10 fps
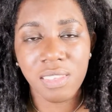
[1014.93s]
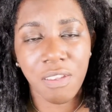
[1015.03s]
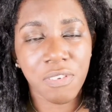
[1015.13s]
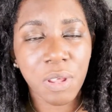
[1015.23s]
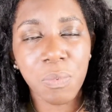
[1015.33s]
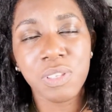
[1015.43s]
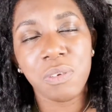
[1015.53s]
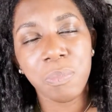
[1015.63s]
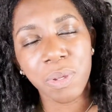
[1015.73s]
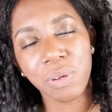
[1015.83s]
I really want to
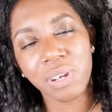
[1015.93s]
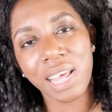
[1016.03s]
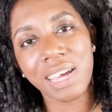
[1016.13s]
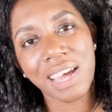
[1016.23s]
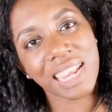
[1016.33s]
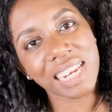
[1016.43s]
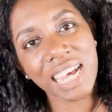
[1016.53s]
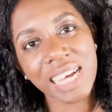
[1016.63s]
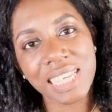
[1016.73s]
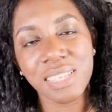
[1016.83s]
build like a
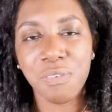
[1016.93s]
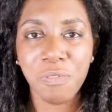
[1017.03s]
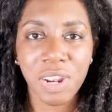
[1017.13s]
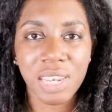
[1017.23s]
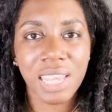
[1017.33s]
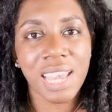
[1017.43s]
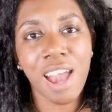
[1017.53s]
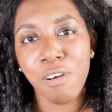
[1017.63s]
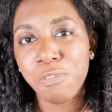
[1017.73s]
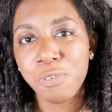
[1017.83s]
nice, friendly,
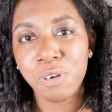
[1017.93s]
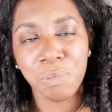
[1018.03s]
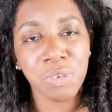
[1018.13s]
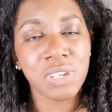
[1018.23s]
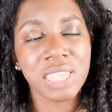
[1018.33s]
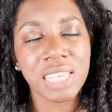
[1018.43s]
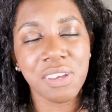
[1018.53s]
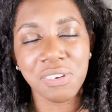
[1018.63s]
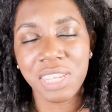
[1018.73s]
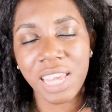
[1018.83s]
helpful community
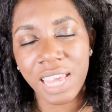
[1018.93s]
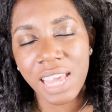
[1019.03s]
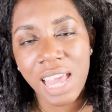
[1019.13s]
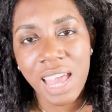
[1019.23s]
on here,